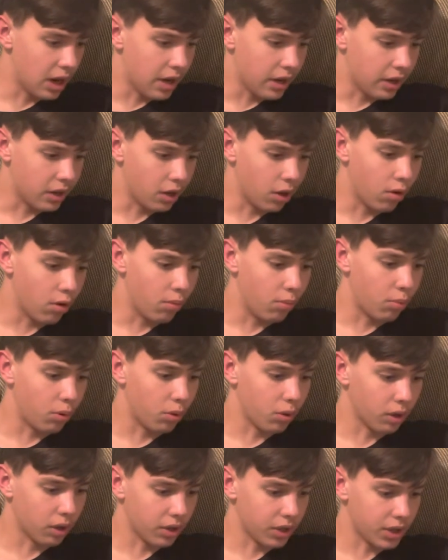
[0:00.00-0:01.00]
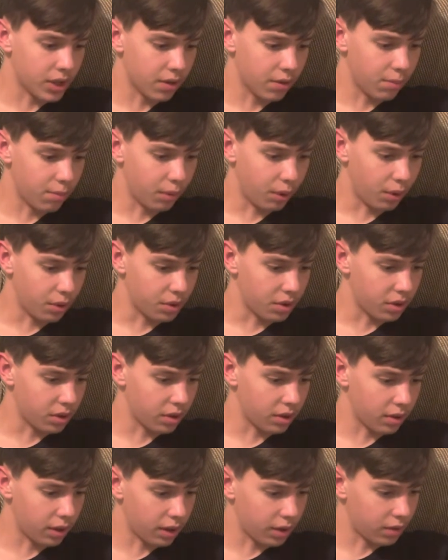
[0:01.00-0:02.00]
Go and pour out the seven bowls of
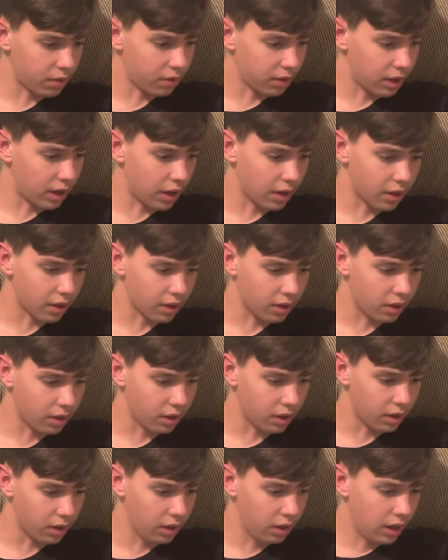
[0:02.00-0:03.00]
God's wrath on the earth.